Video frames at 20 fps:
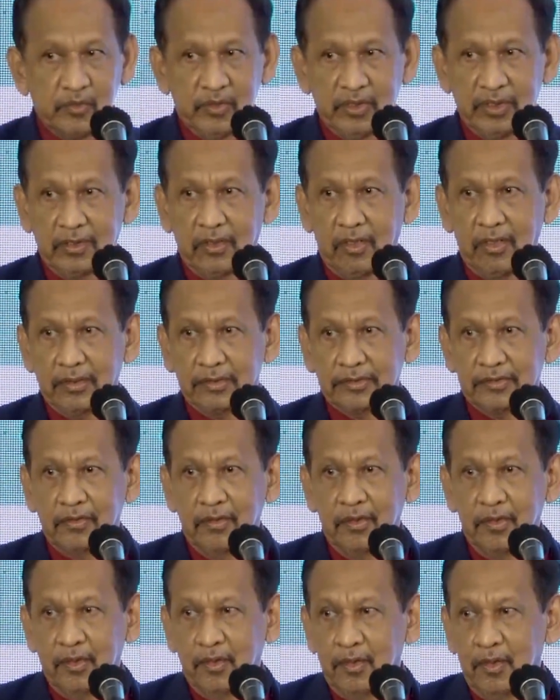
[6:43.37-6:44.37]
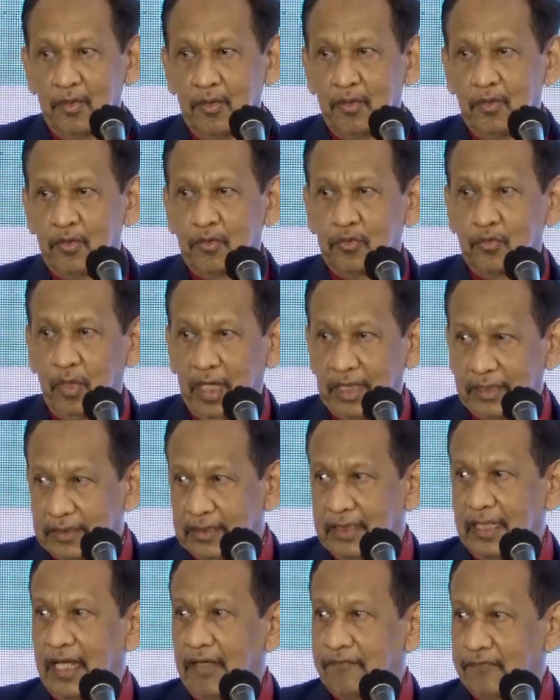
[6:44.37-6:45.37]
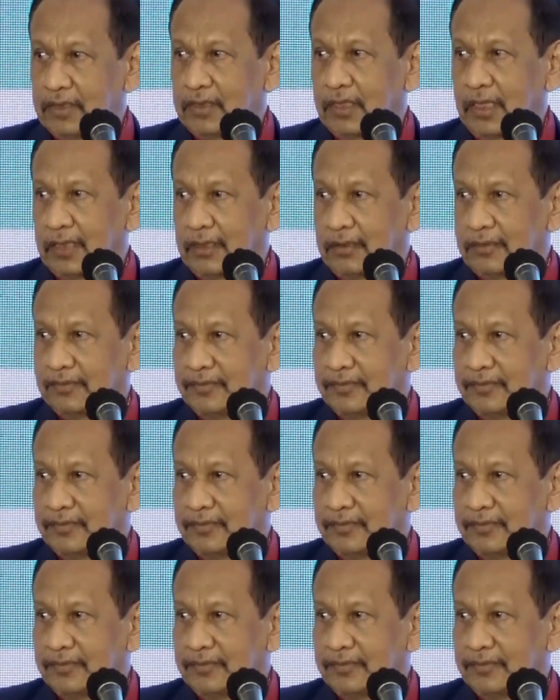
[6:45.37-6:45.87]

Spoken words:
will it cost to actually have a drug.